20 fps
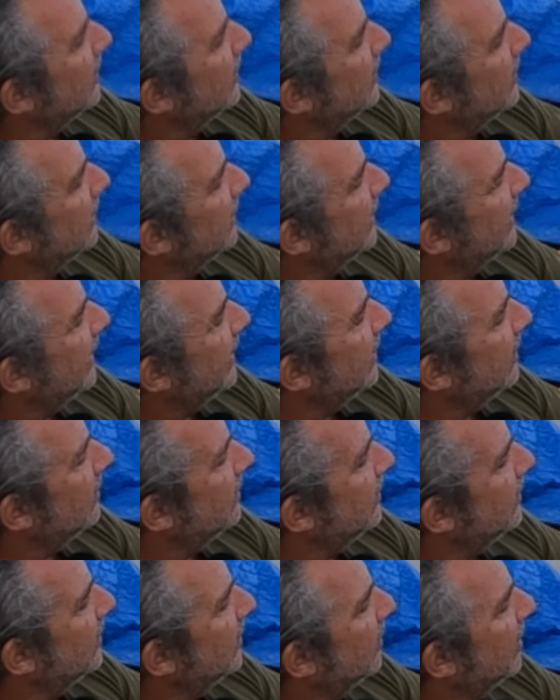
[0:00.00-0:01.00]
The light
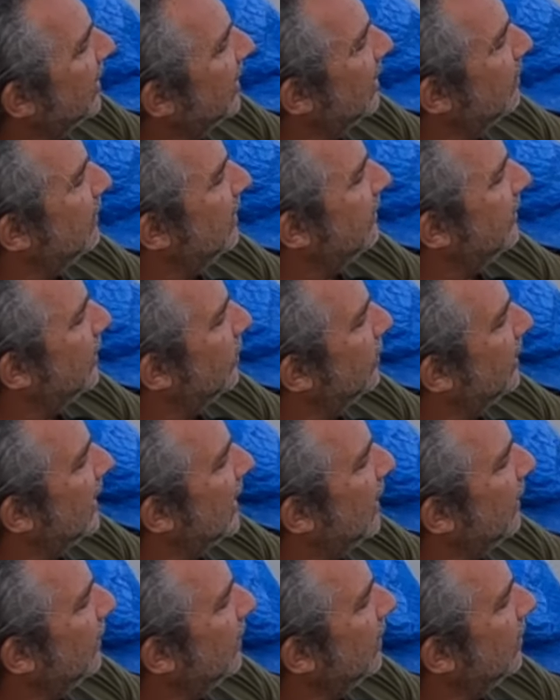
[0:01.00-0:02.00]
on the bottom of your router